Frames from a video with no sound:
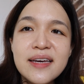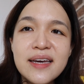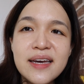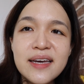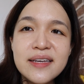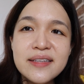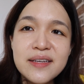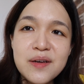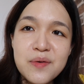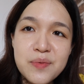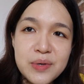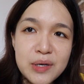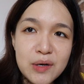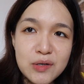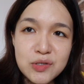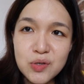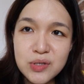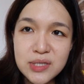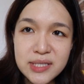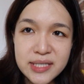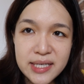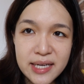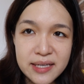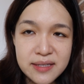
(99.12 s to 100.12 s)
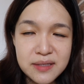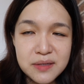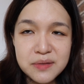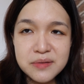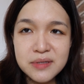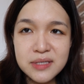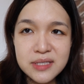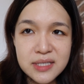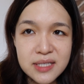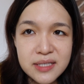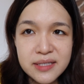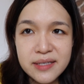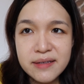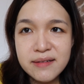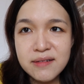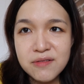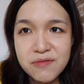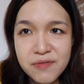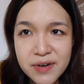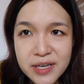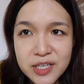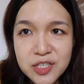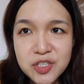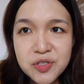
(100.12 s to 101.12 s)
And then we also settle the seating
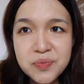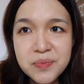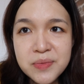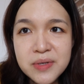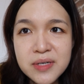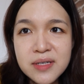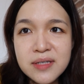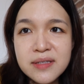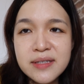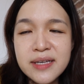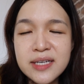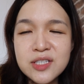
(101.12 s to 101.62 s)
arrangement.